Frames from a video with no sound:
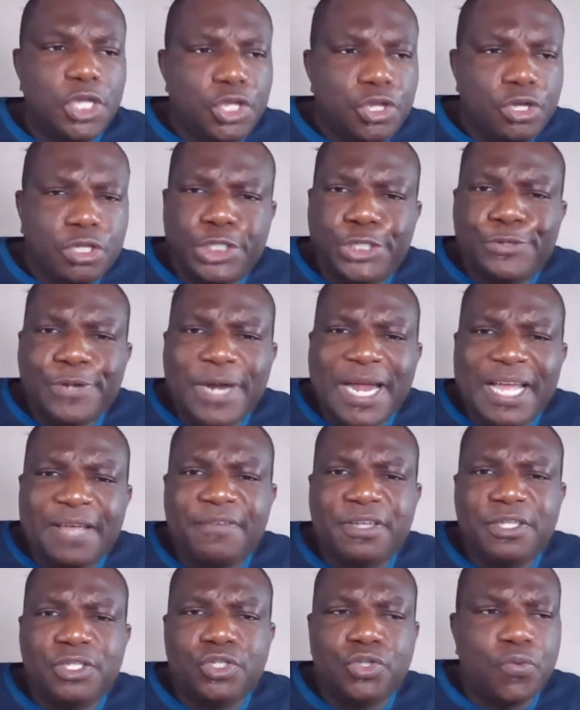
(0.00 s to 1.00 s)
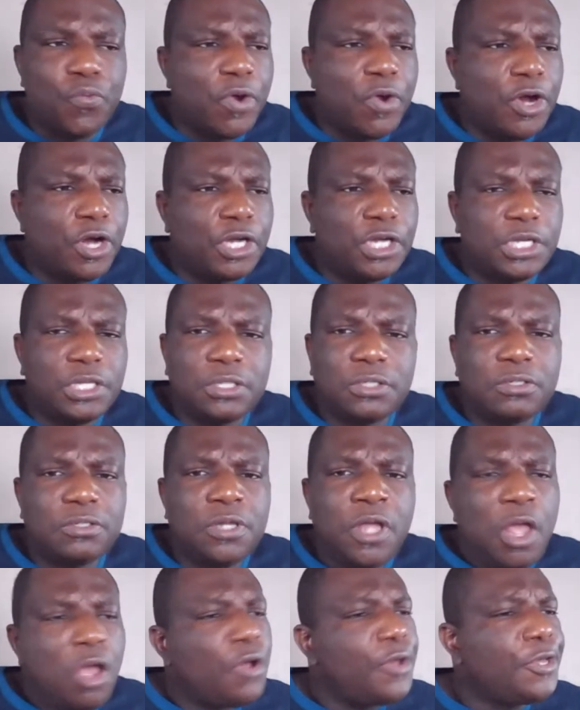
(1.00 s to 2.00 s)
you're driving to work,
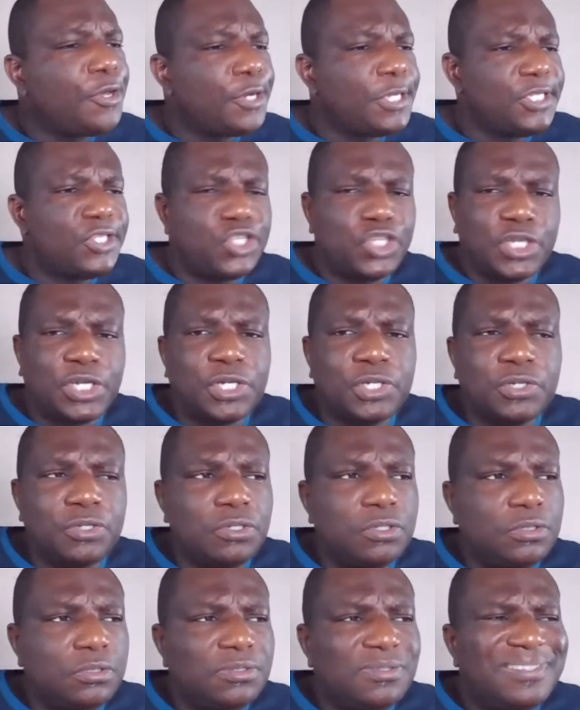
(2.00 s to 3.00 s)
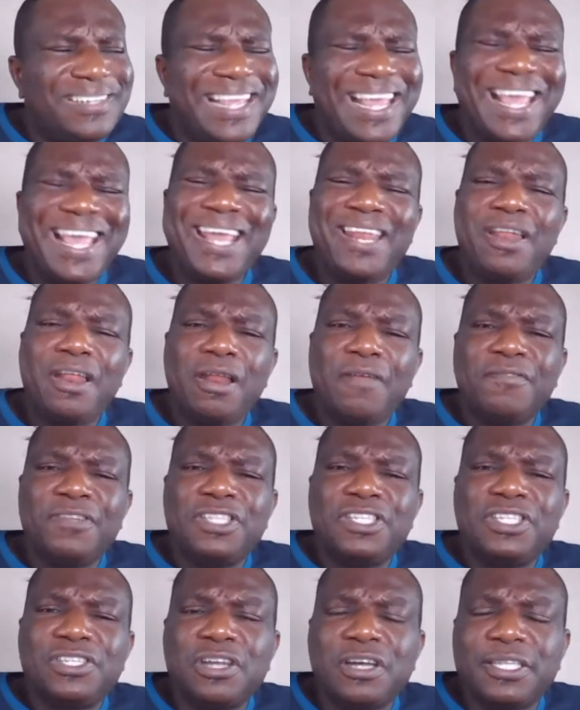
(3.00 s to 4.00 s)
or you're in school, and all of a
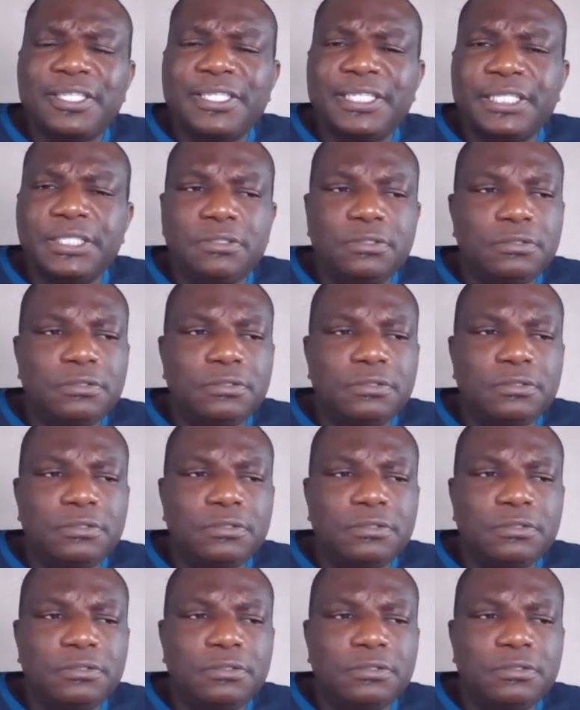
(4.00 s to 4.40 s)
sudden,